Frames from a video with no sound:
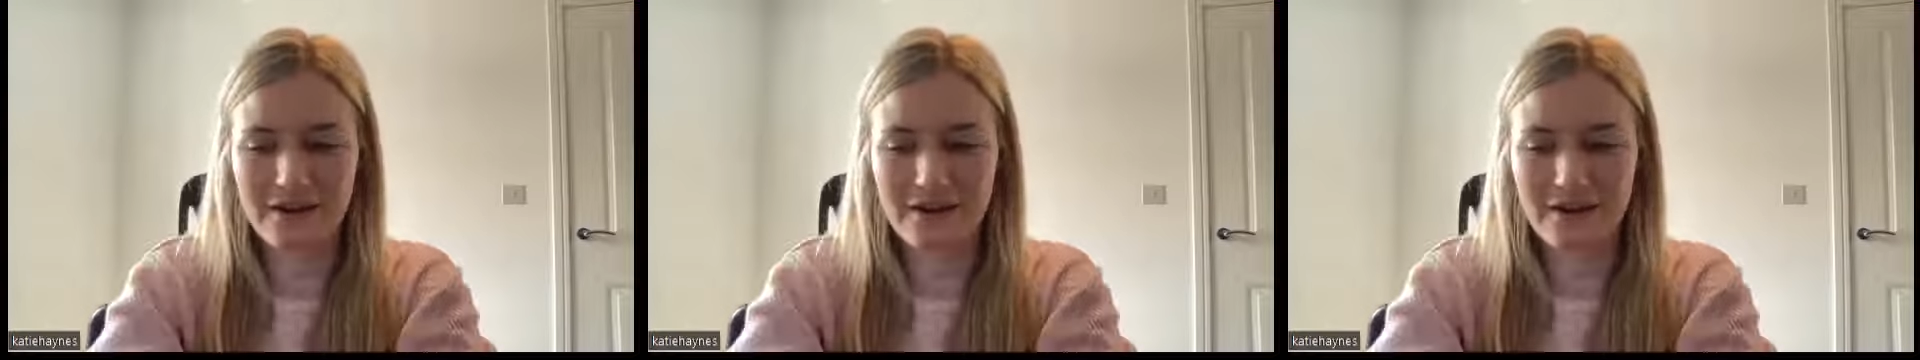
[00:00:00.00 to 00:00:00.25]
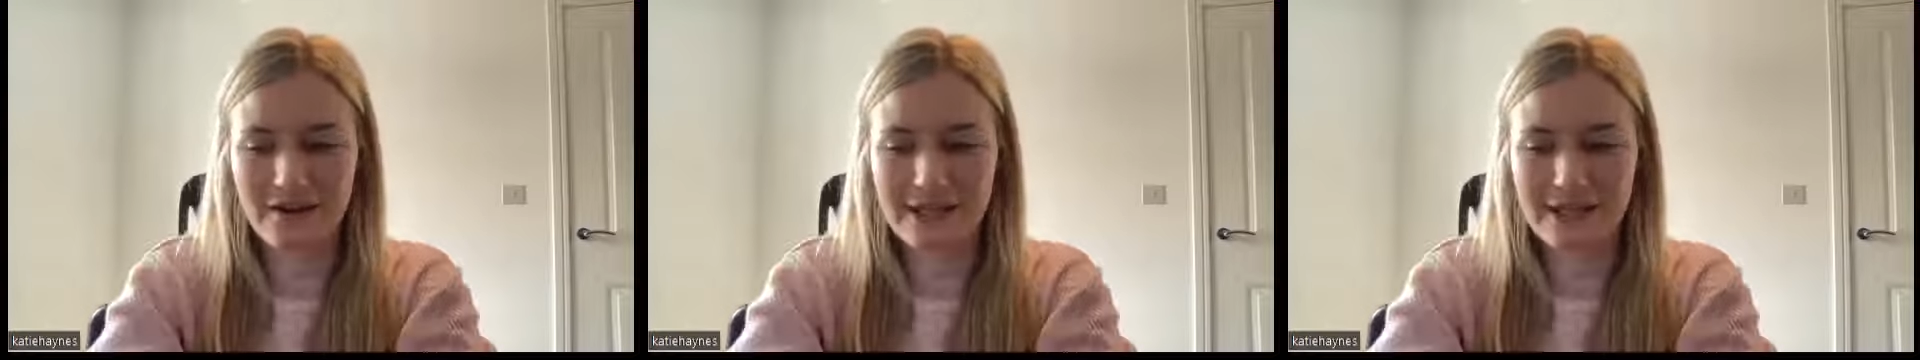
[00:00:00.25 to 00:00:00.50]

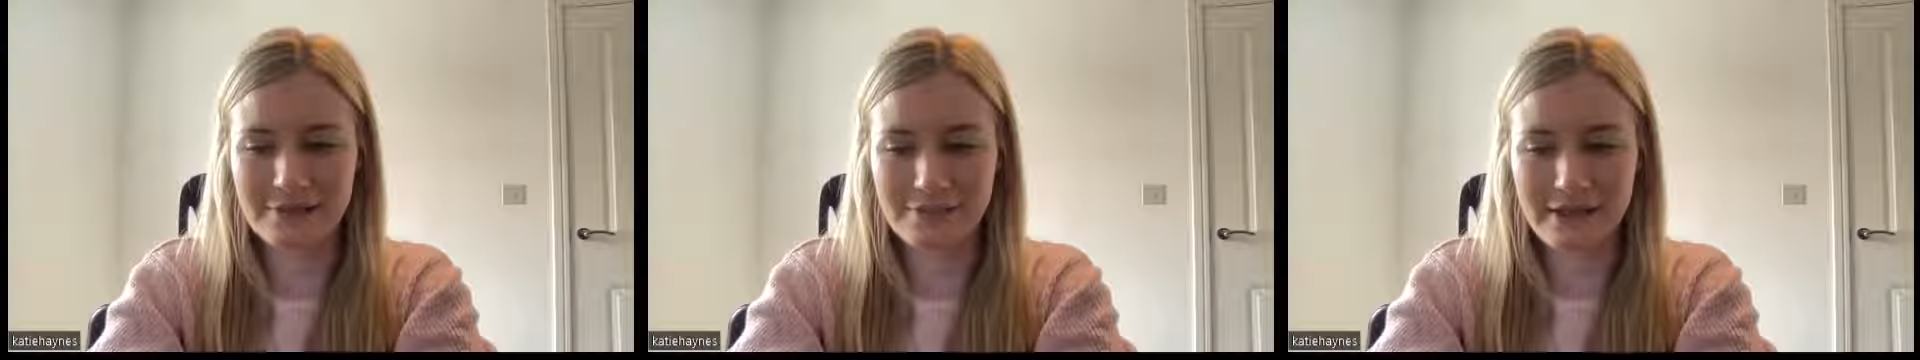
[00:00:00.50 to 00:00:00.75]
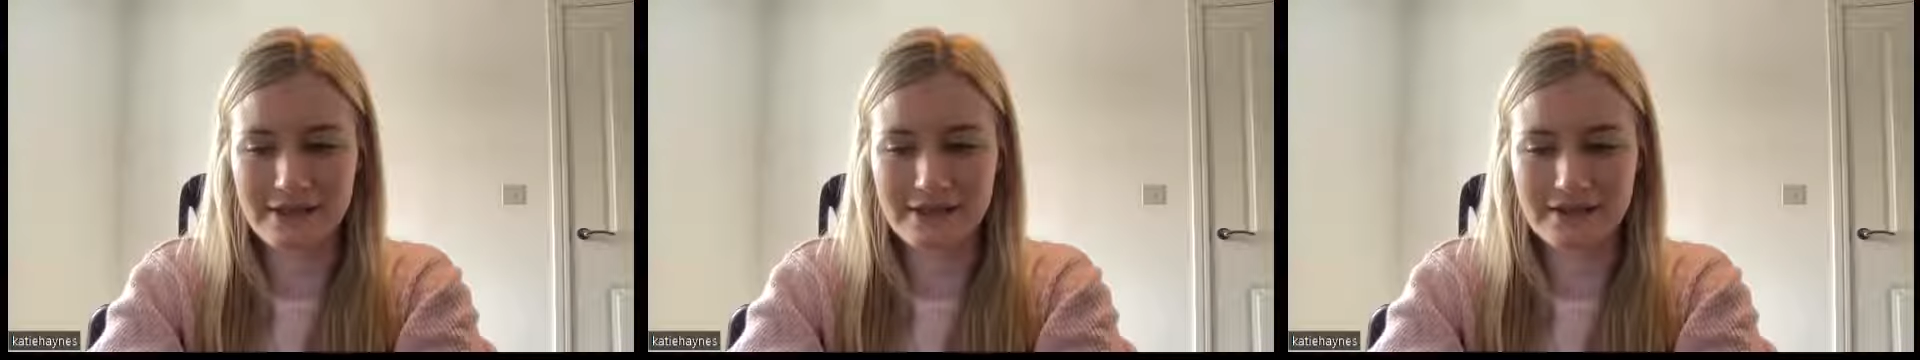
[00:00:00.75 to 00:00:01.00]
I had
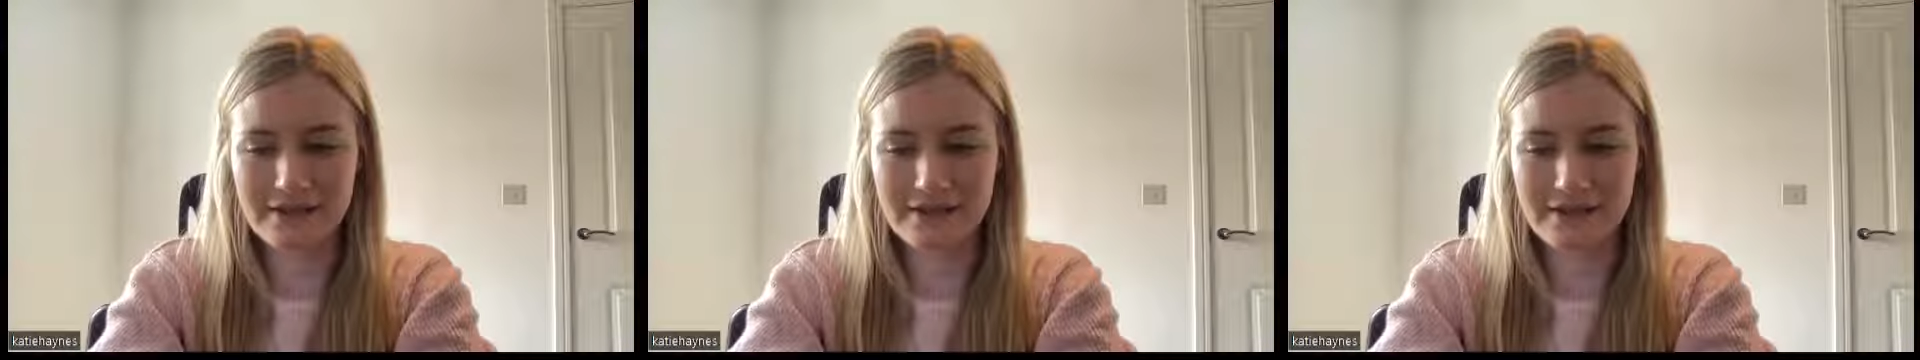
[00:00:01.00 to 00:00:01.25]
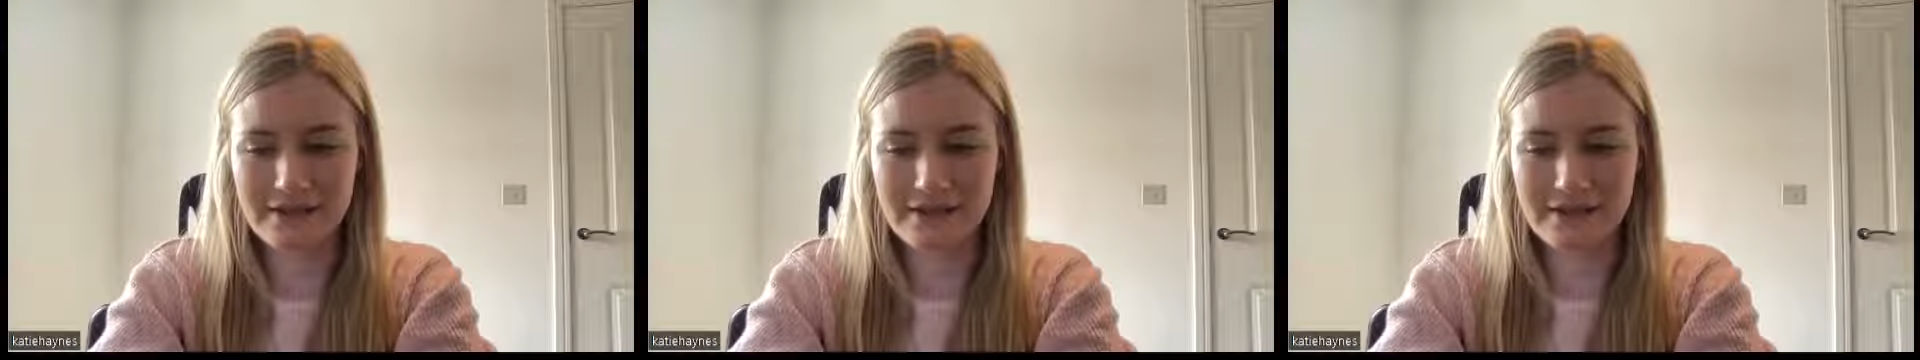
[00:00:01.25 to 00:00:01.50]
been
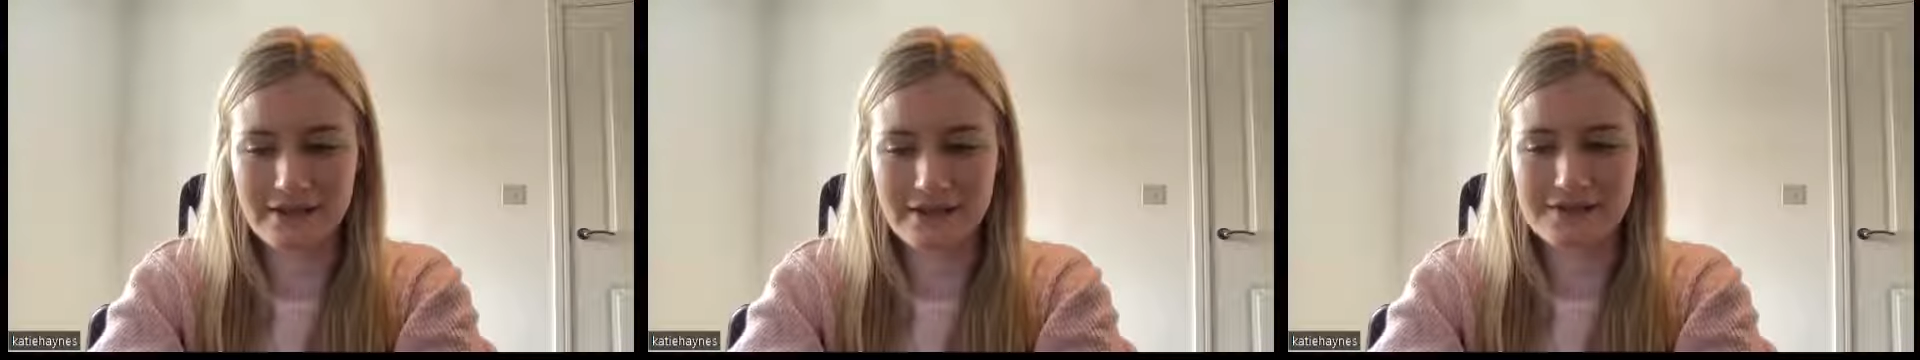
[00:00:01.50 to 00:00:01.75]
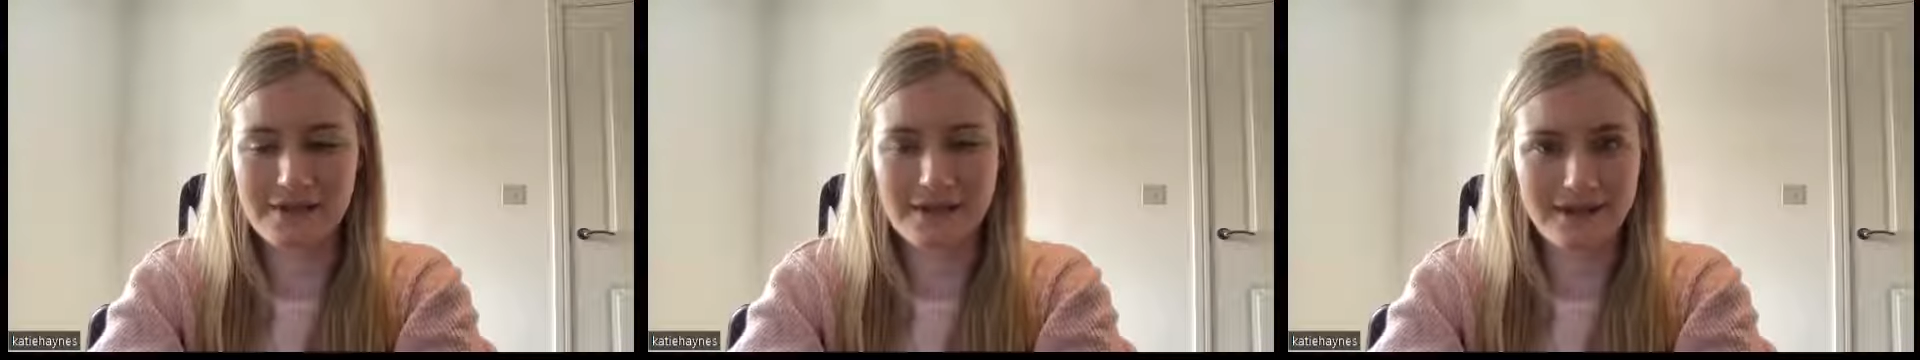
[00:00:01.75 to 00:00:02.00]

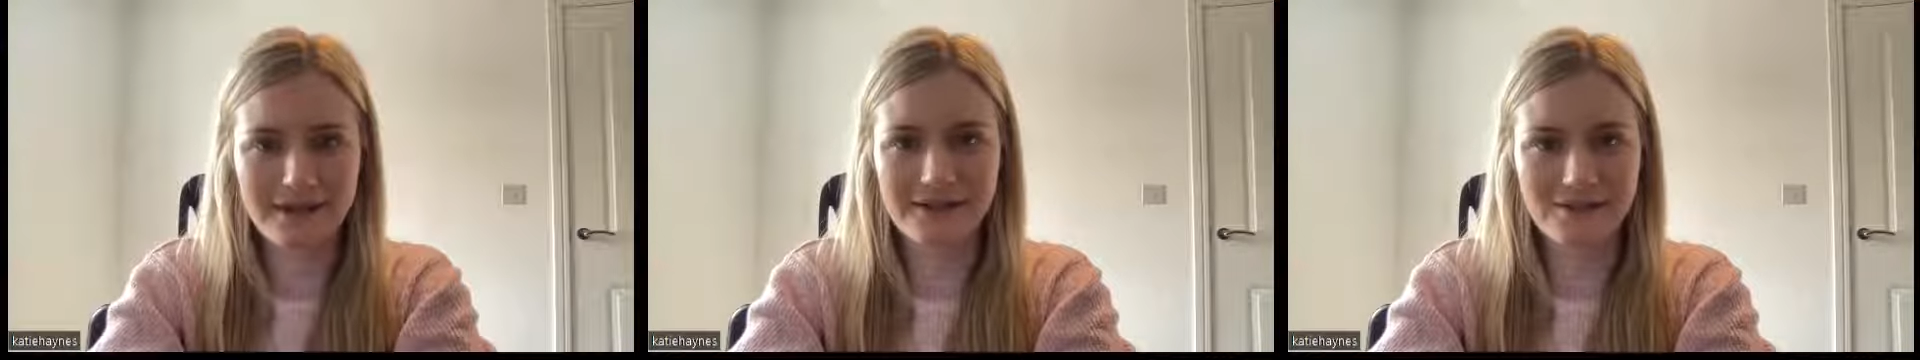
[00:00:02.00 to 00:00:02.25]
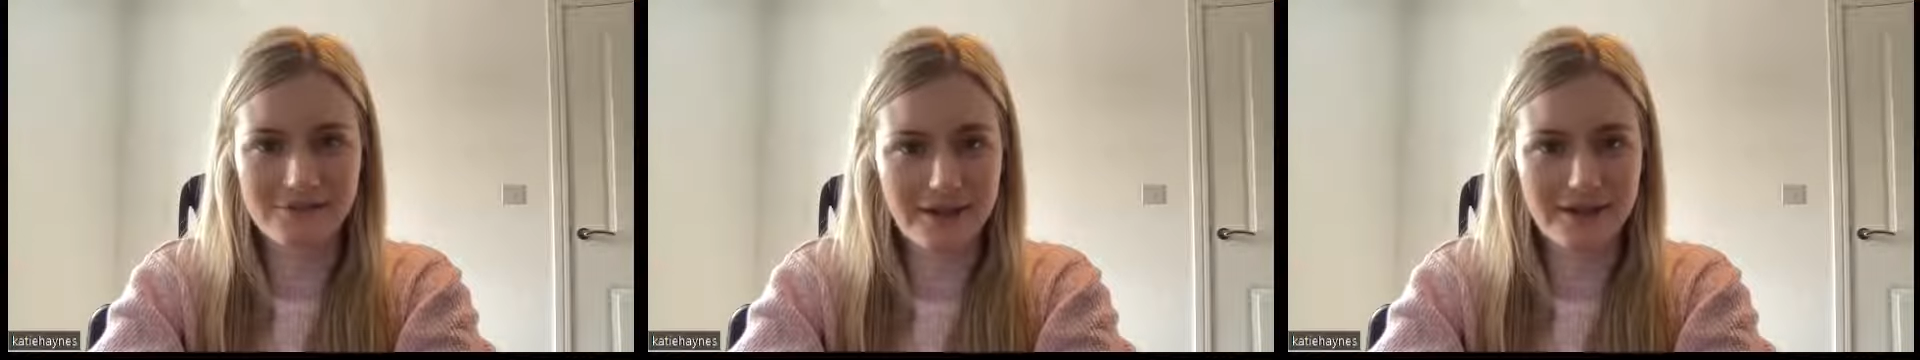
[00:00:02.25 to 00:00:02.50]
stuck in a
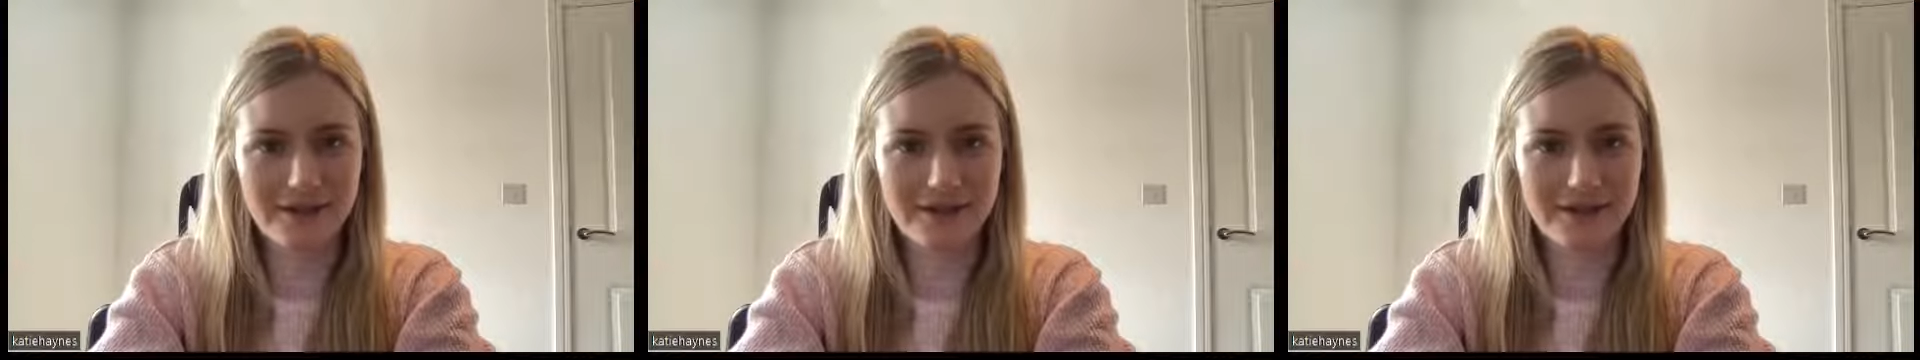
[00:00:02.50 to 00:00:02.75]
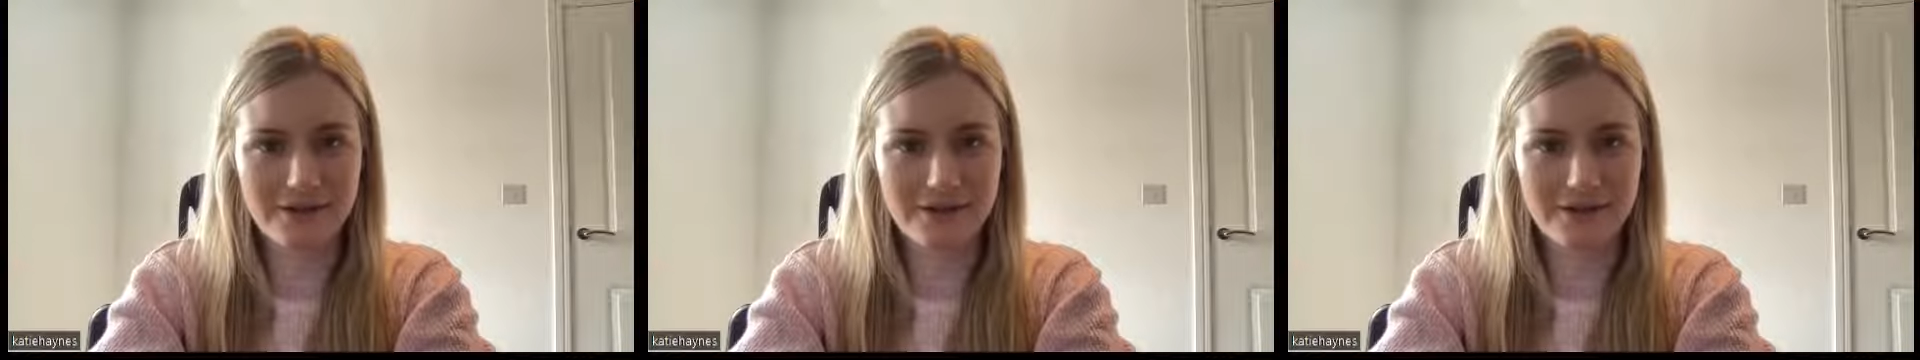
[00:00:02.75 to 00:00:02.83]
rut